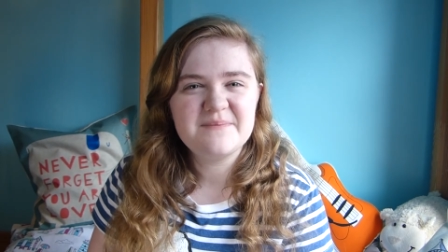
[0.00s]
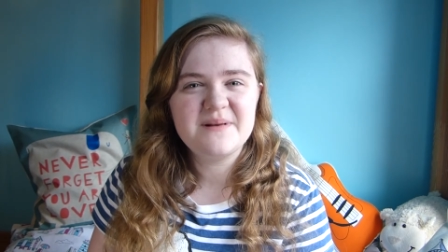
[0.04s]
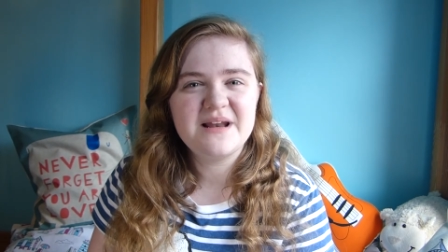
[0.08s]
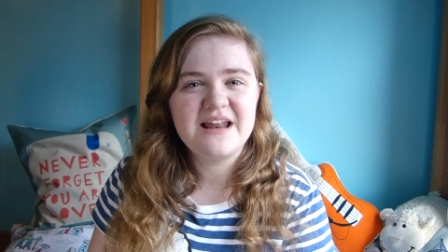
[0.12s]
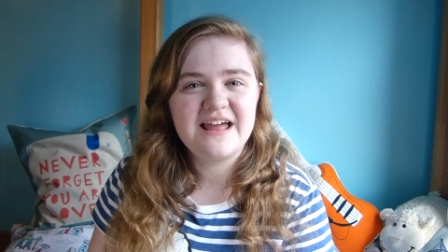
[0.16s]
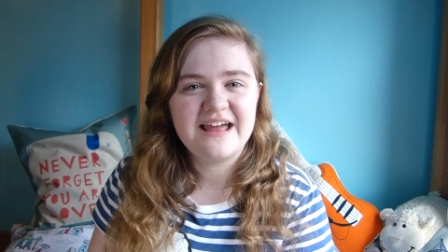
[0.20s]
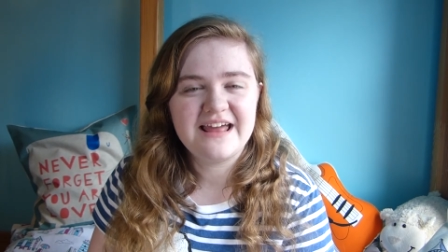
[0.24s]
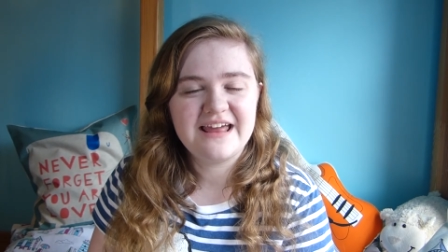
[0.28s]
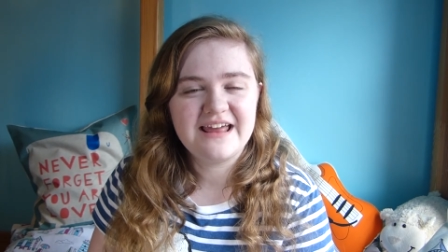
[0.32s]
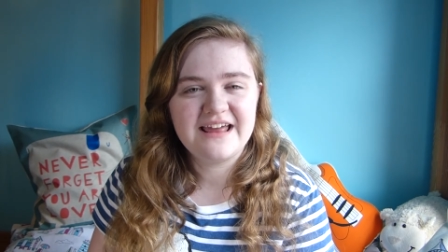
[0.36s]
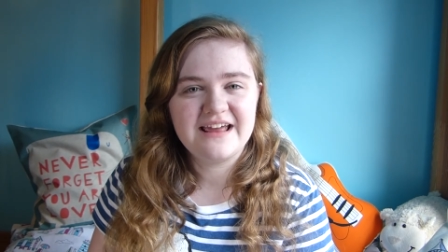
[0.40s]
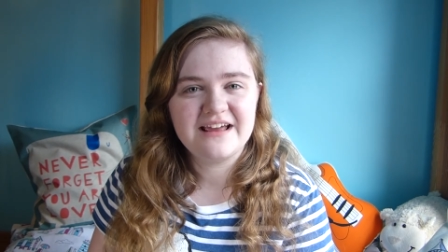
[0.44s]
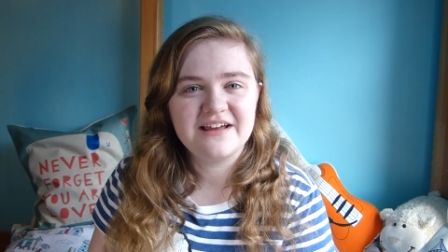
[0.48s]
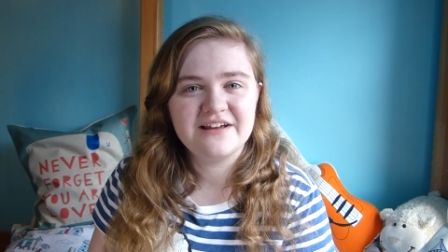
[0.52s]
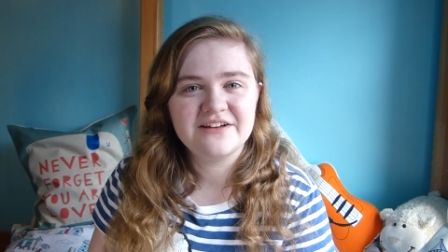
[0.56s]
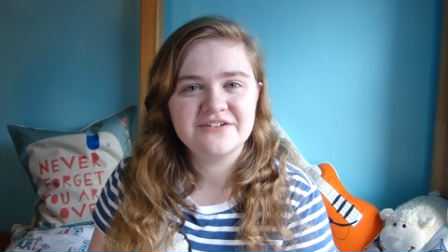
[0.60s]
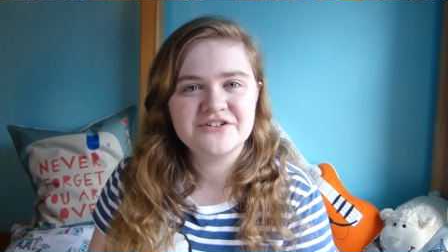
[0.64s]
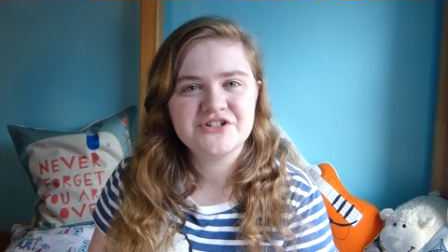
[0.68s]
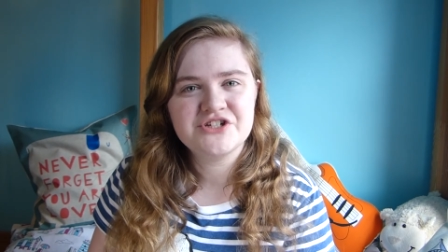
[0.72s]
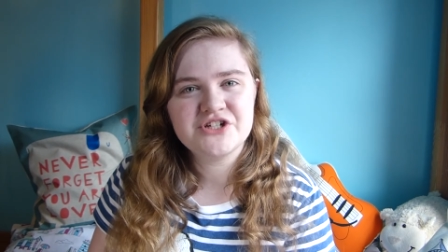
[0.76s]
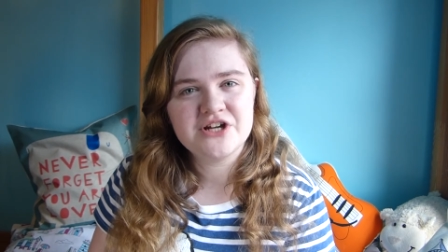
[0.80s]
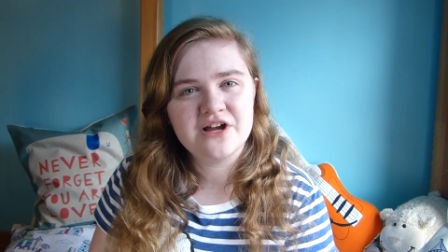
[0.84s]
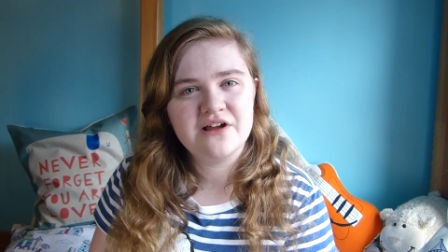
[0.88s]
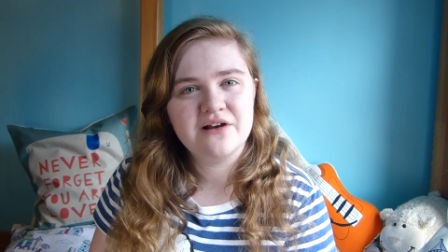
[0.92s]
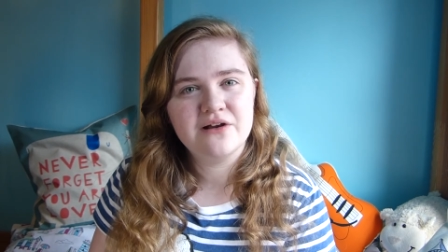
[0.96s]

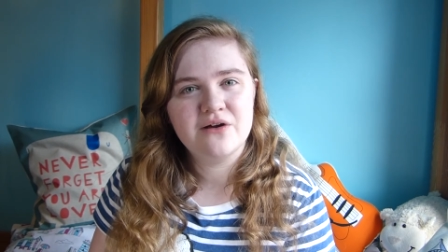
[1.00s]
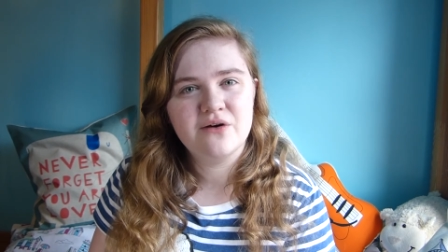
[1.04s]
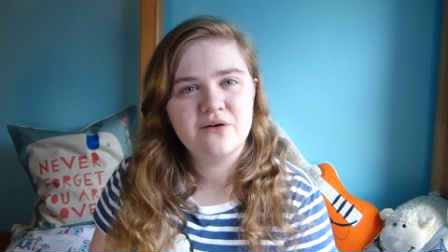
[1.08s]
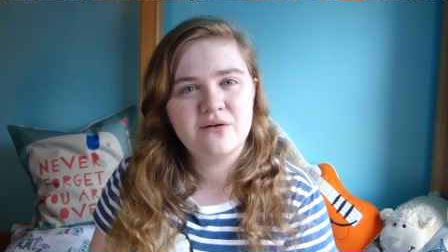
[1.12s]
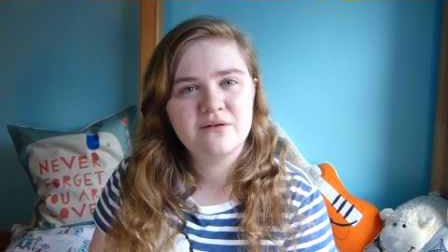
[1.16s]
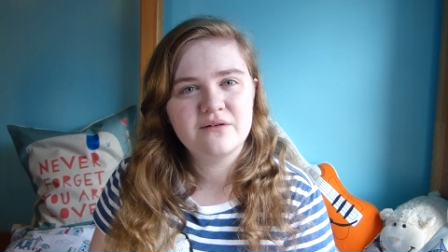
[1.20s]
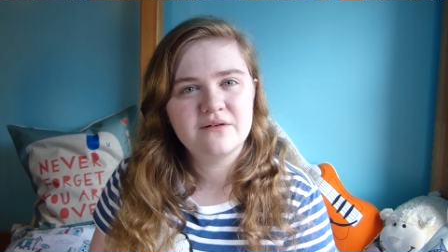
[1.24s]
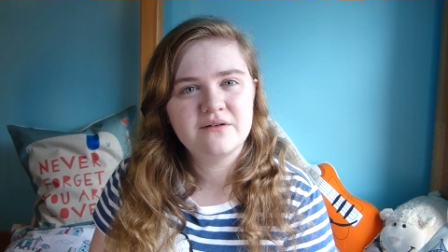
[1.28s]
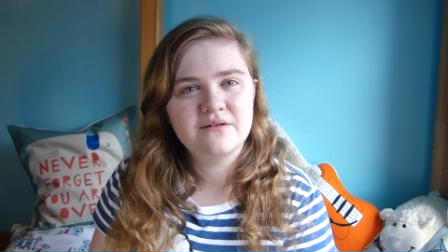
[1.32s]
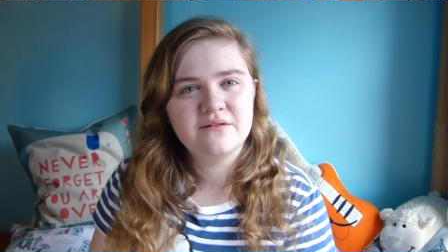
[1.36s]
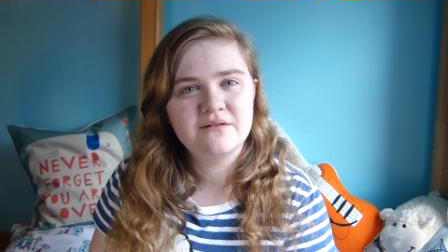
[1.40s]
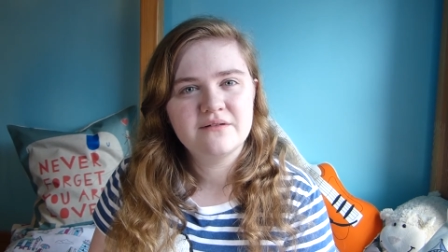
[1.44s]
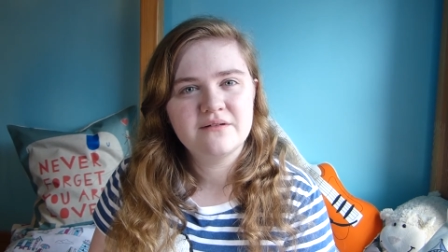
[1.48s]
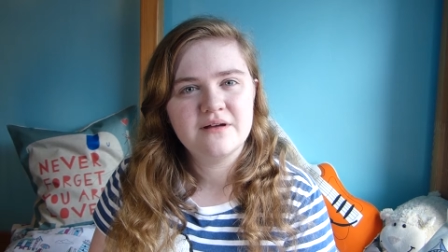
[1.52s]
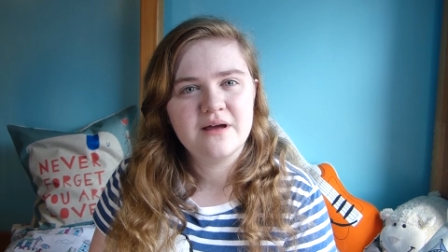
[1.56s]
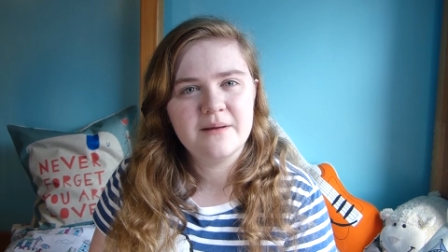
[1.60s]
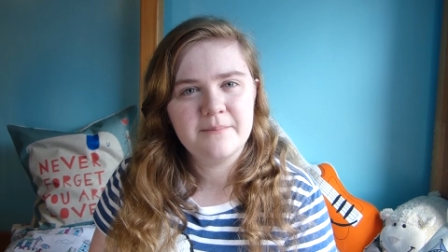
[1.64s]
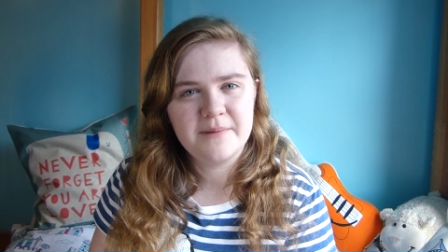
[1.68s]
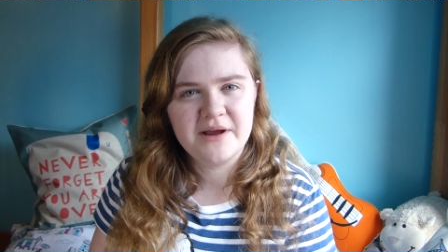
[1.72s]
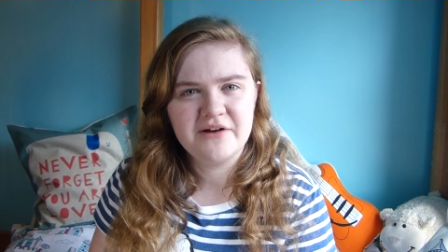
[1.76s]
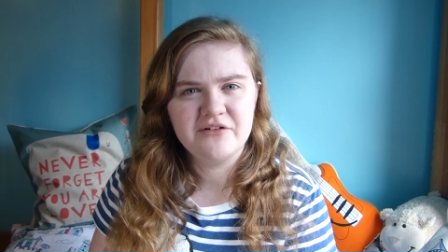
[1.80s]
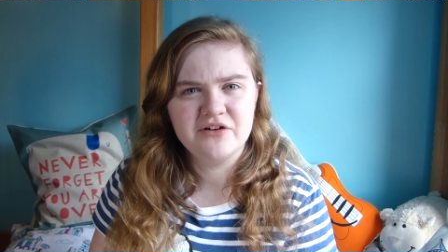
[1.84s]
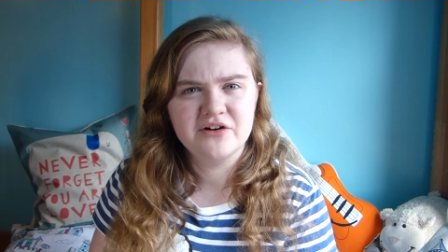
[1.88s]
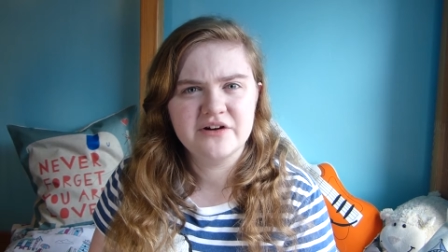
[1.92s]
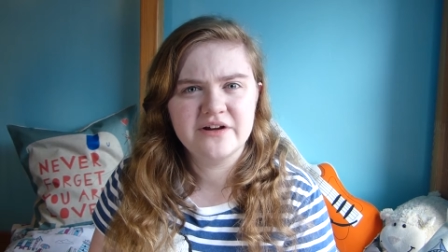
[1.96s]
playing Sherlock
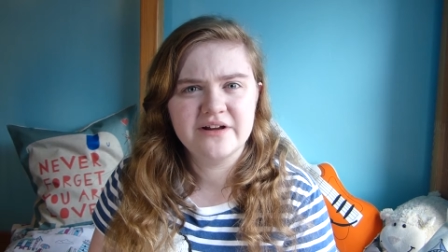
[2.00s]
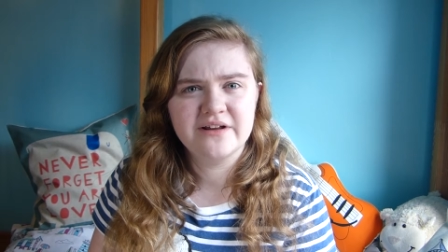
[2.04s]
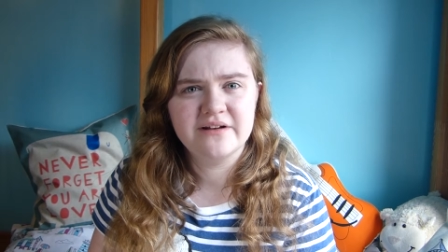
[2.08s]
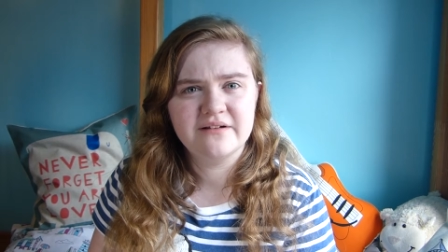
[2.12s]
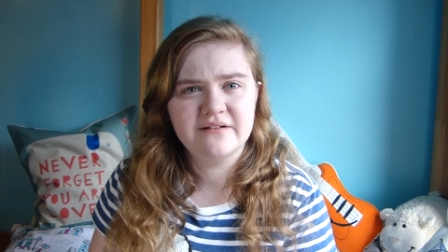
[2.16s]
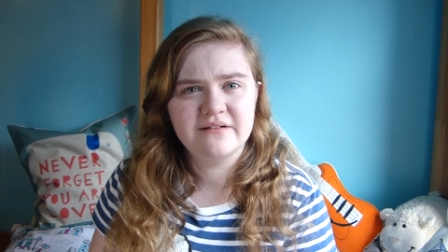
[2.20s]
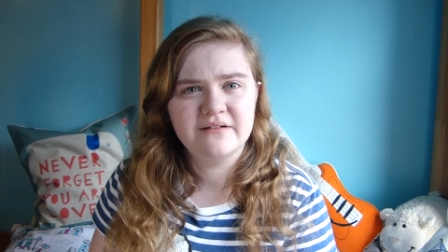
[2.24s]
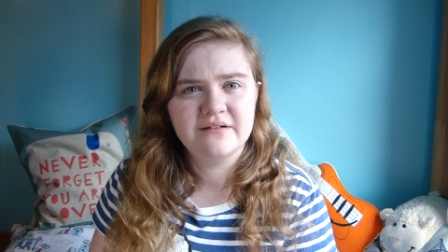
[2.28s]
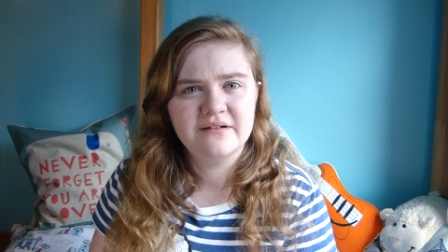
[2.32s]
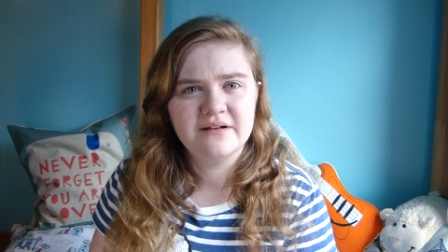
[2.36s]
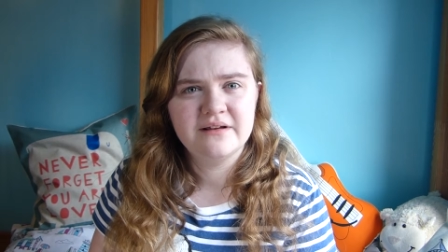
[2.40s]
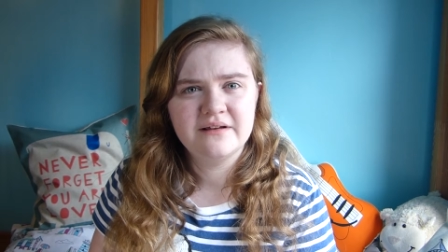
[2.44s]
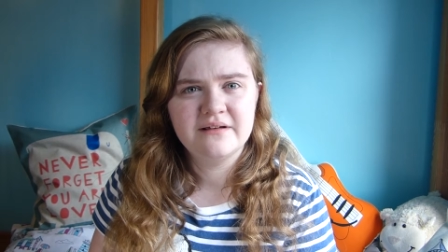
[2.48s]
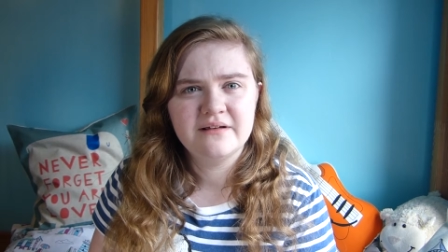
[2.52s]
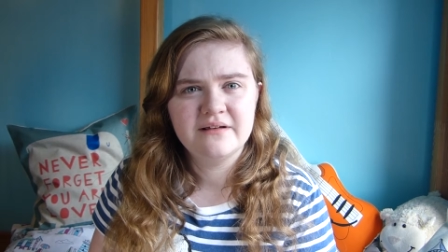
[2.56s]
American,